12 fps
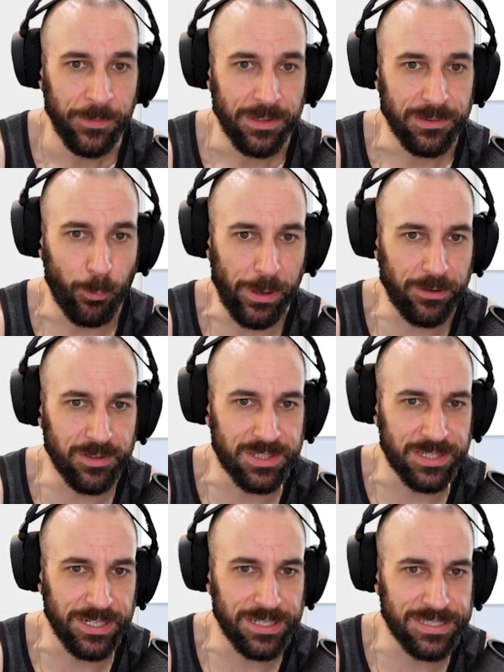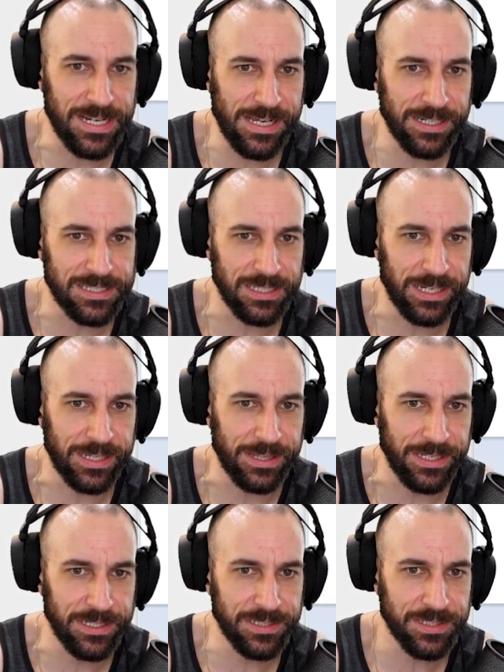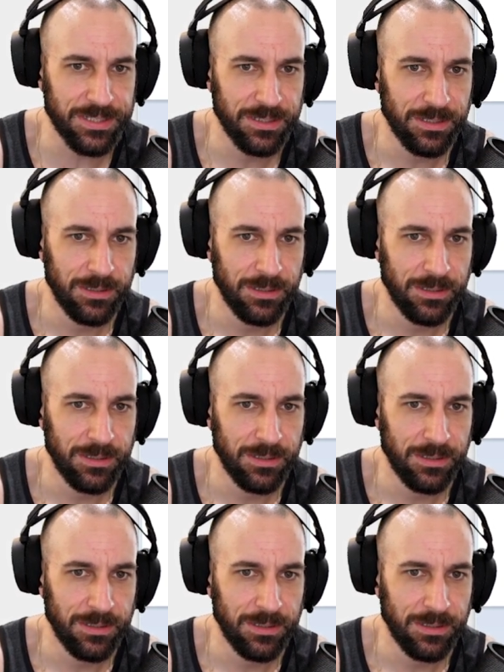The weird zigzags like this